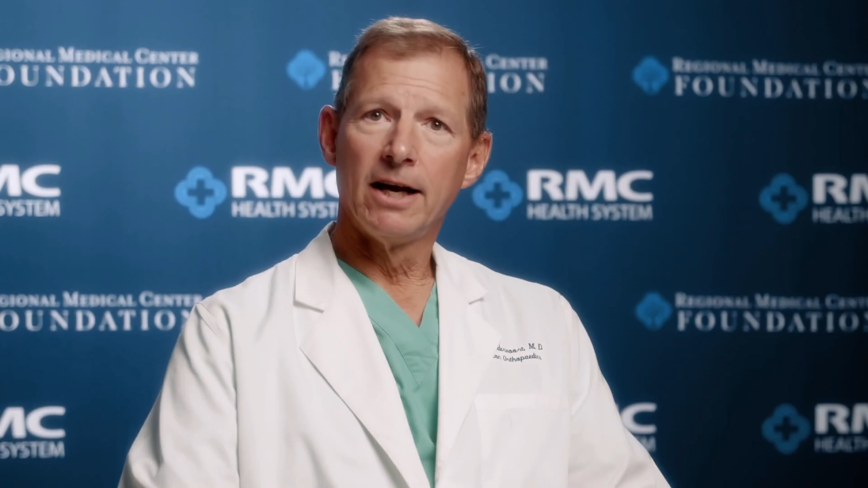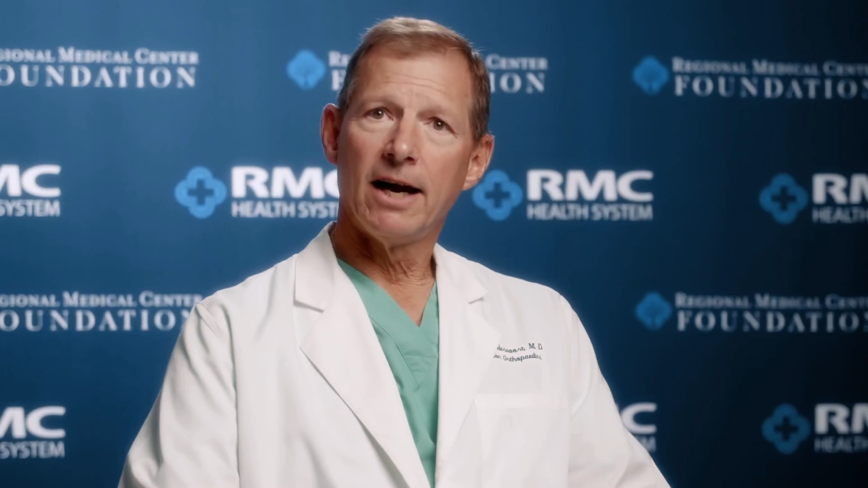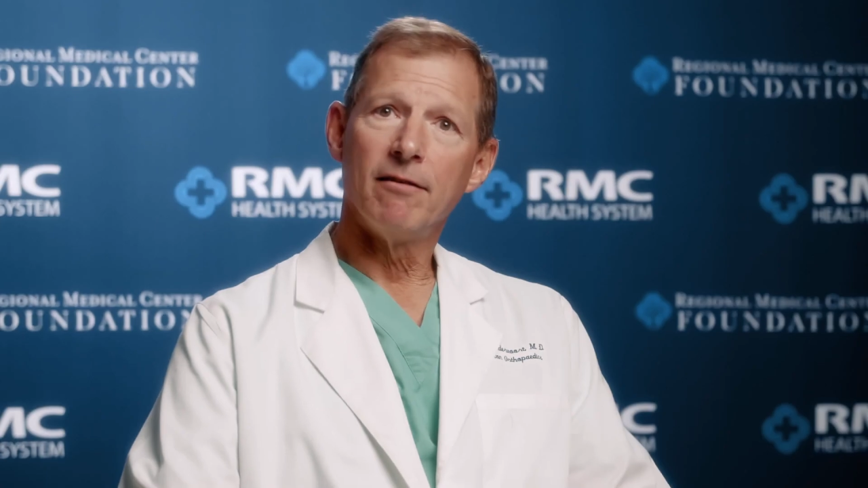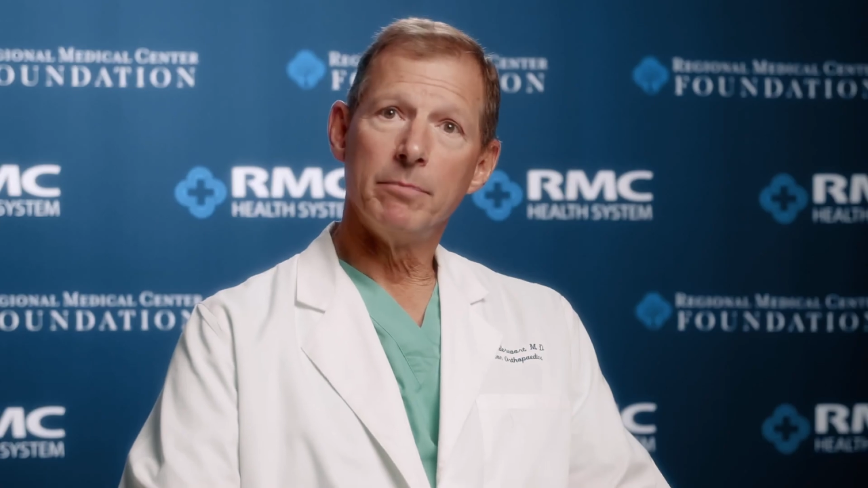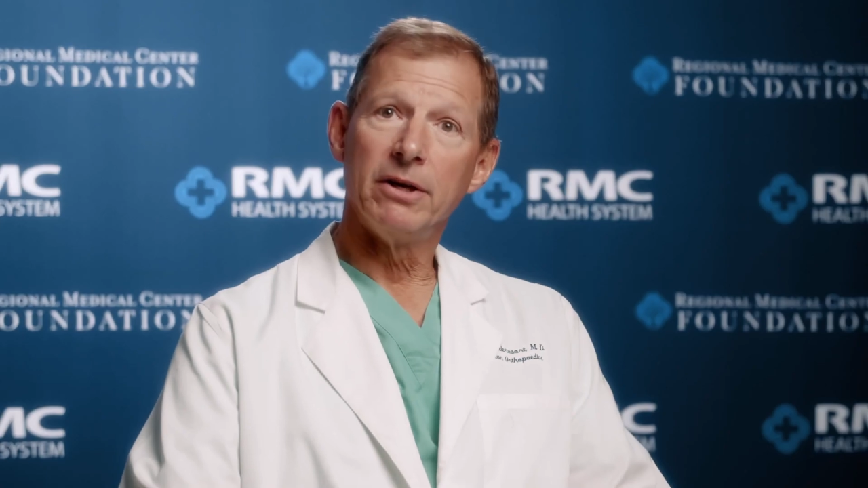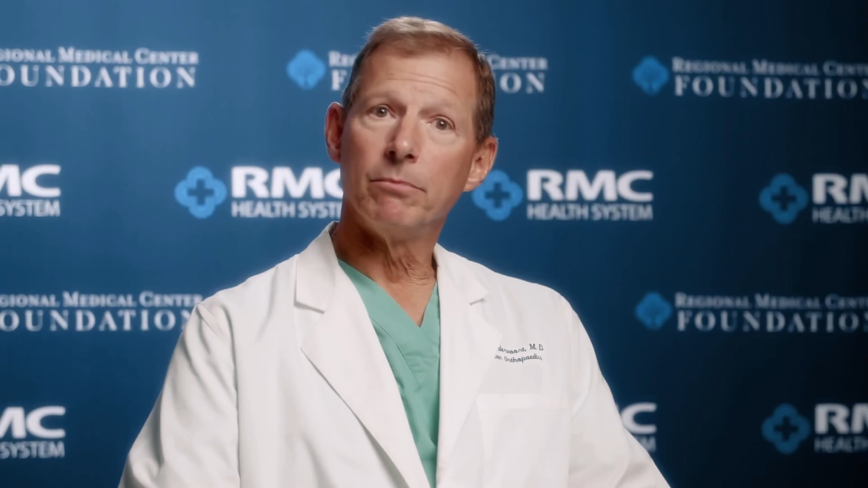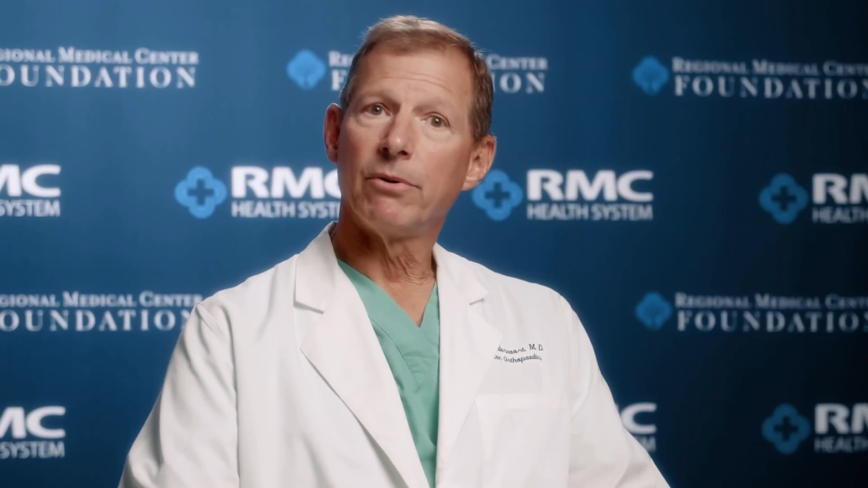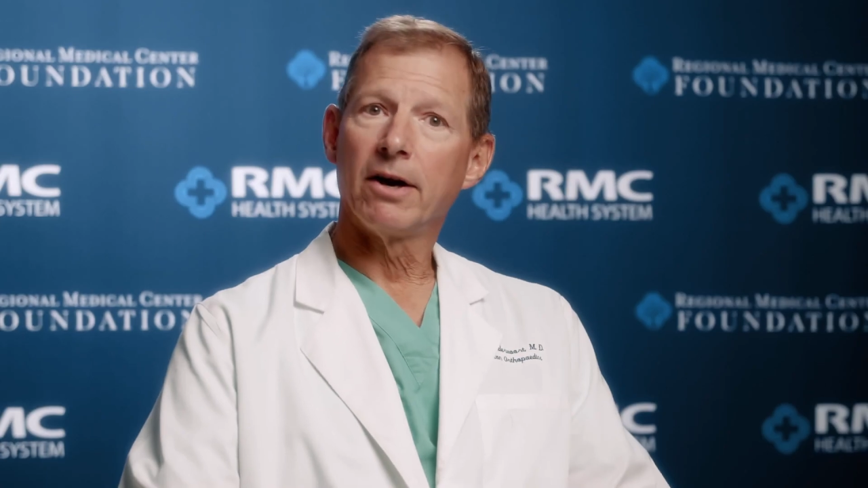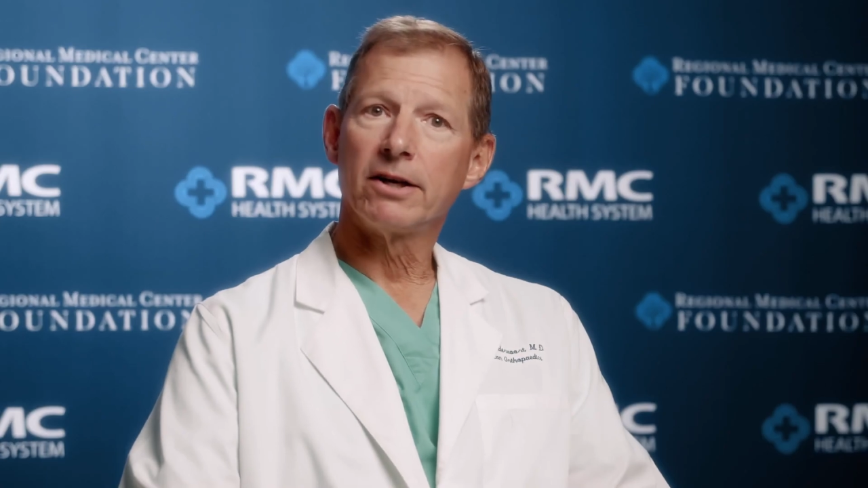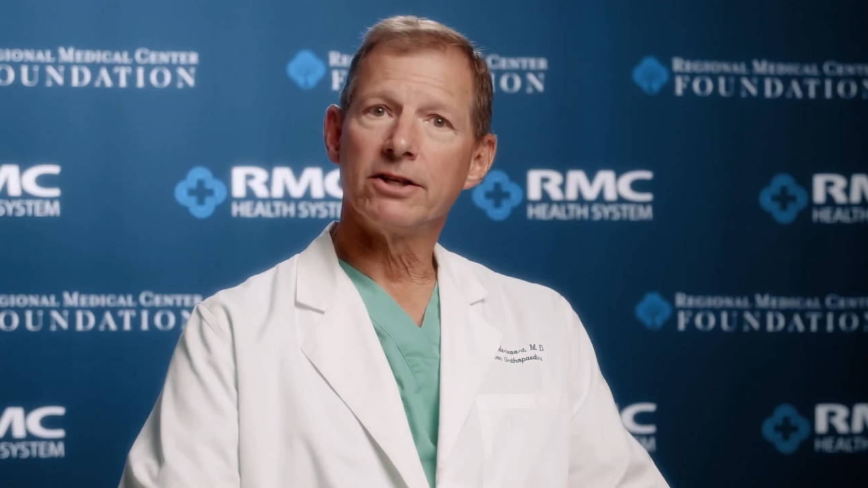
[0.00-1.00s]
I've been in
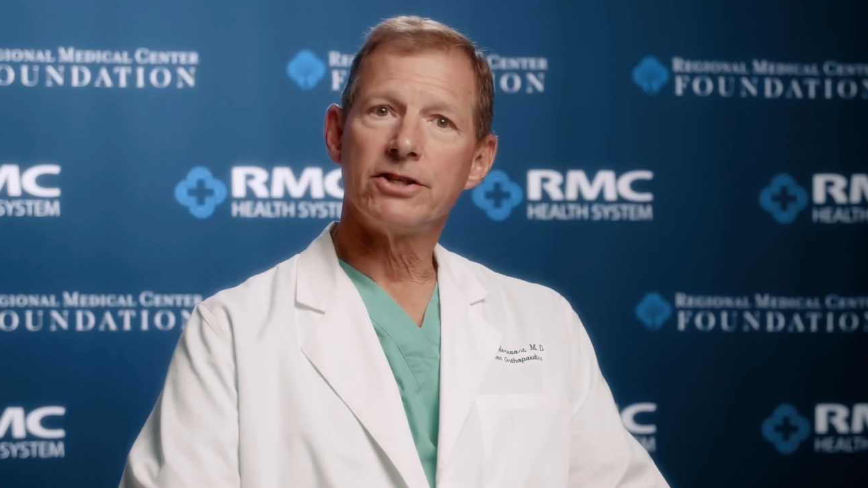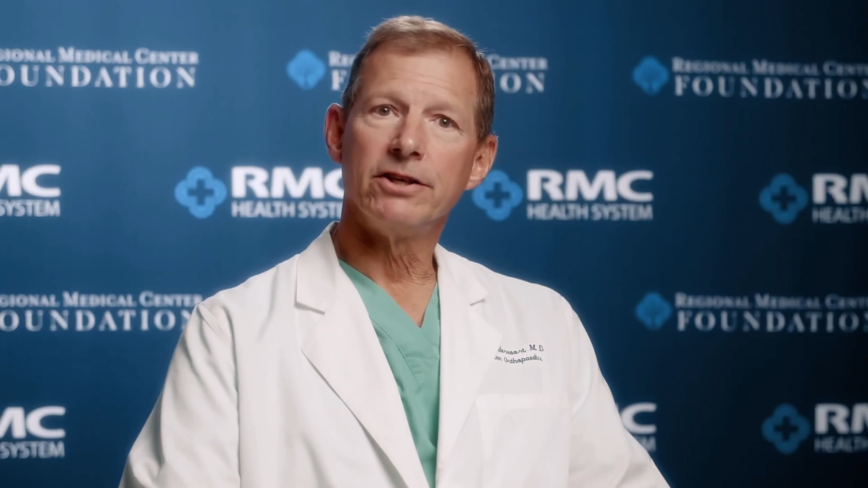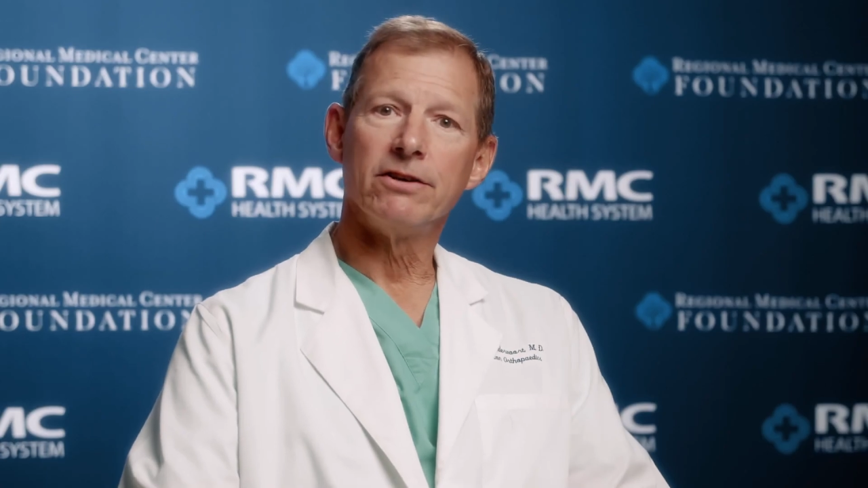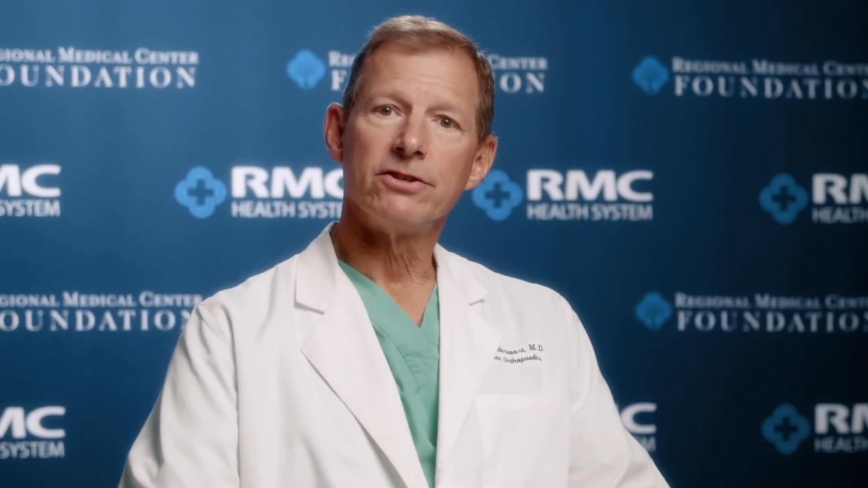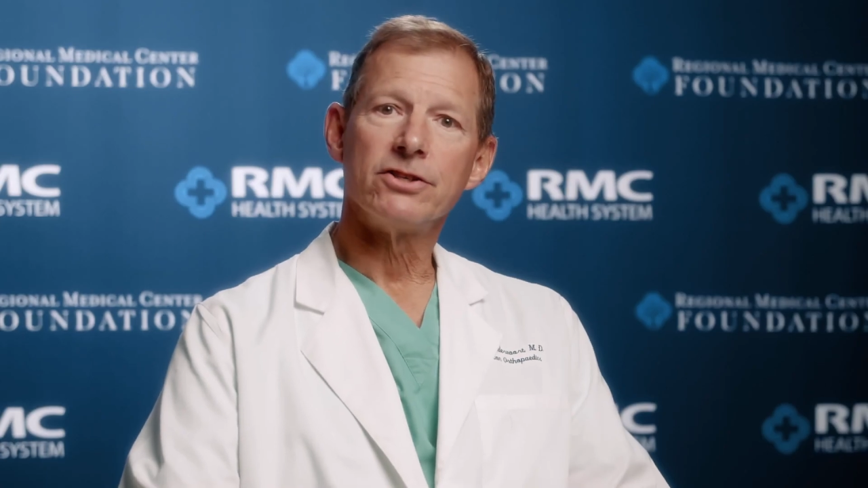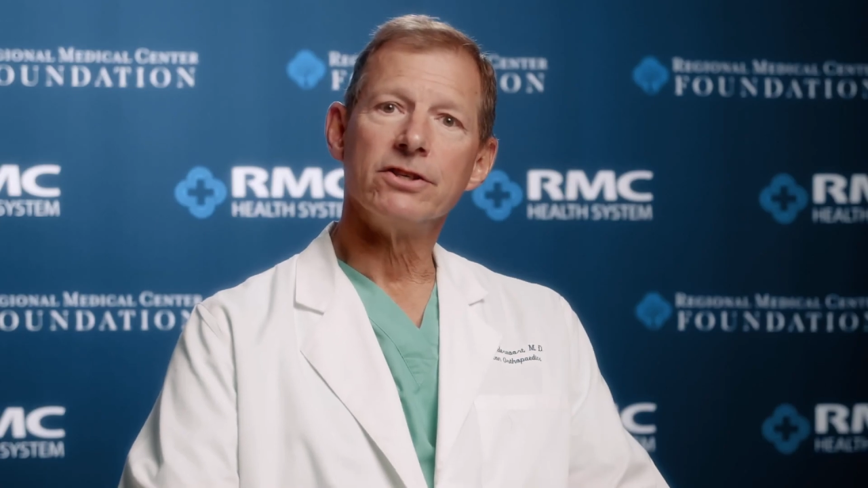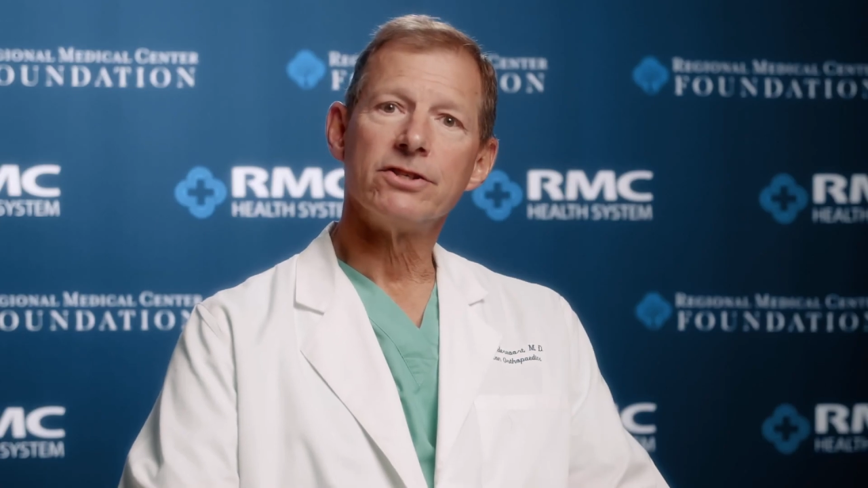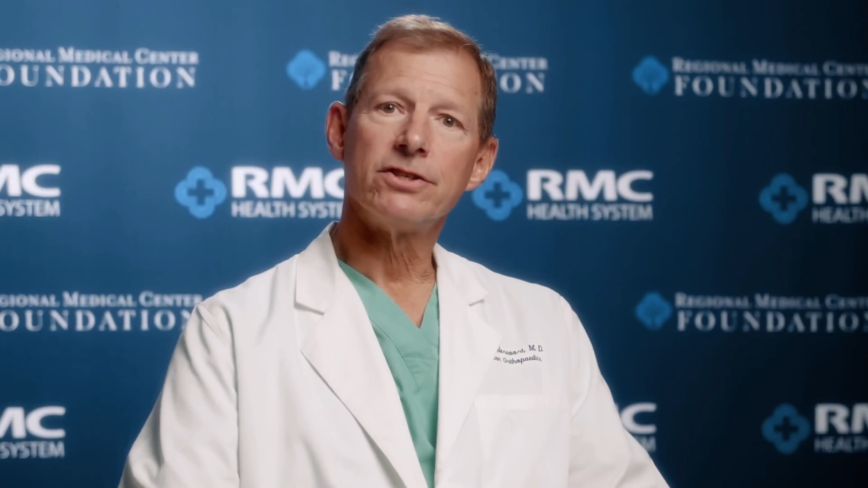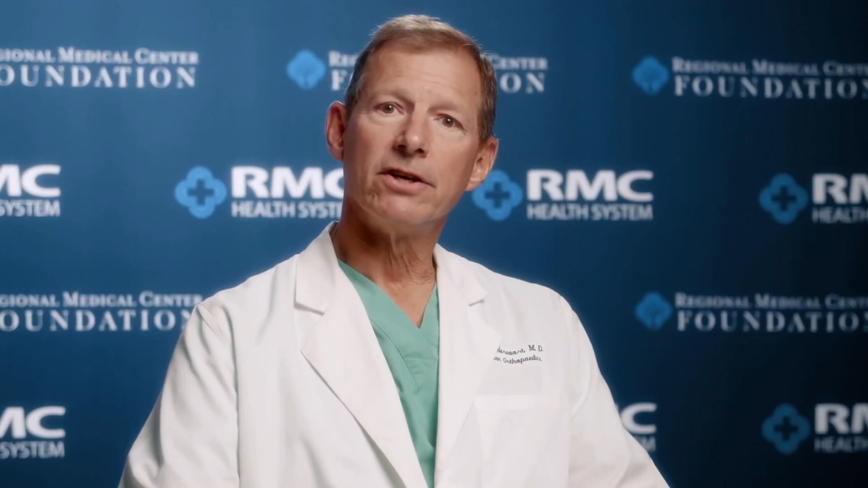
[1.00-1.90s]
practice here since